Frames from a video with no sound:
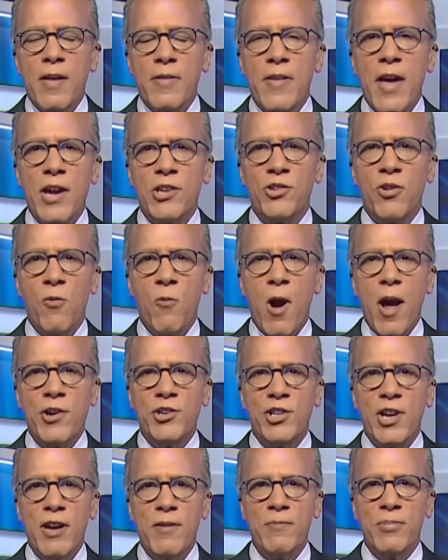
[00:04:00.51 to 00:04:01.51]
Thanks for
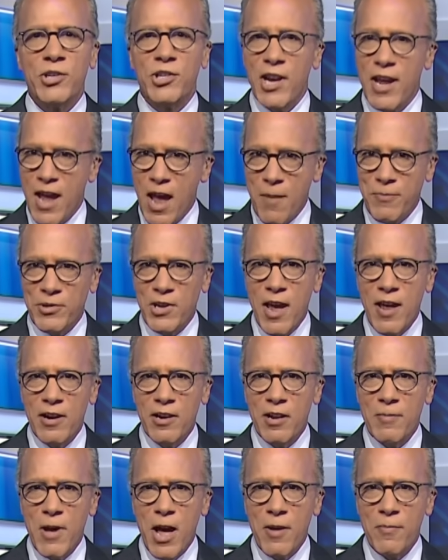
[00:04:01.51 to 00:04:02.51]
watching. Stay updated
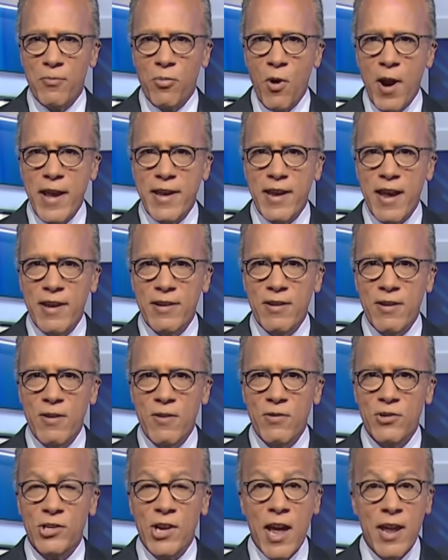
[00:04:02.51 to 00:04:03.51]
about breaking
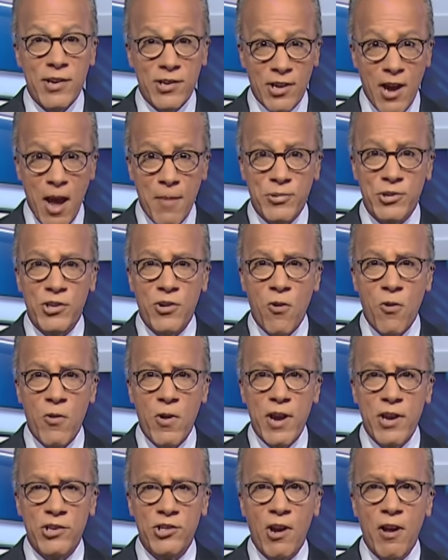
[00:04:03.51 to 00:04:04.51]
news and top
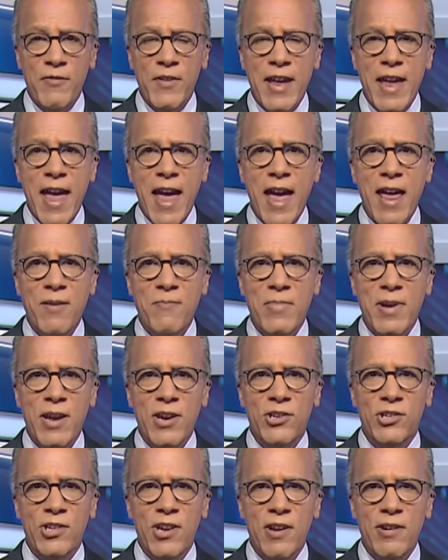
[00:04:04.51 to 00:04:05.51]
stories on the
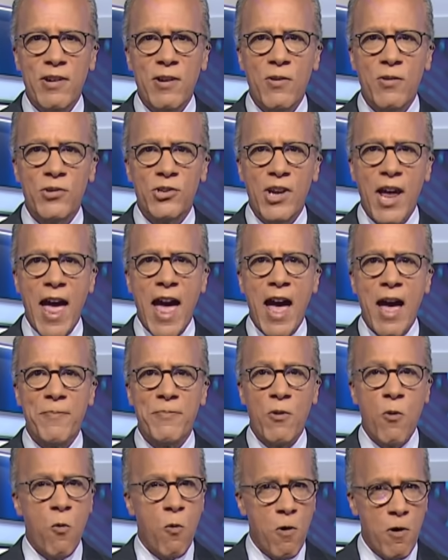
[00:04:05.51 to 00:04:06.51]
NBC News
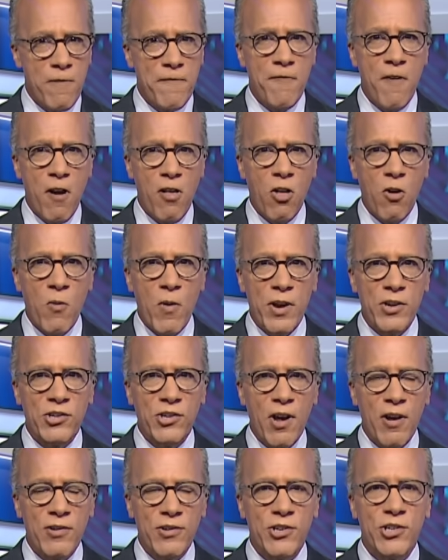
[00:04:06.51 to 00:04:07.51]
app or follow us
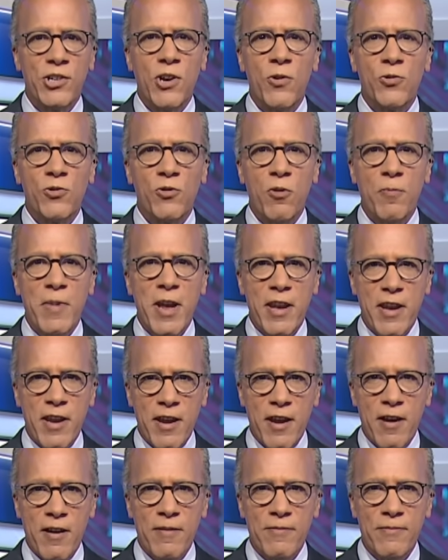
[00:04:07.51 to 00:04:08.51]
on social
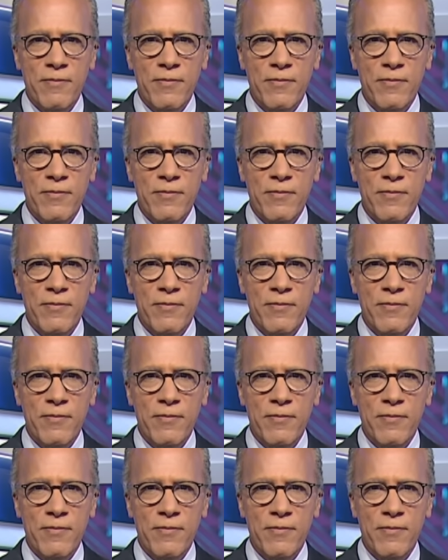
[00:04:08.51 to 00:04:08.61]
media.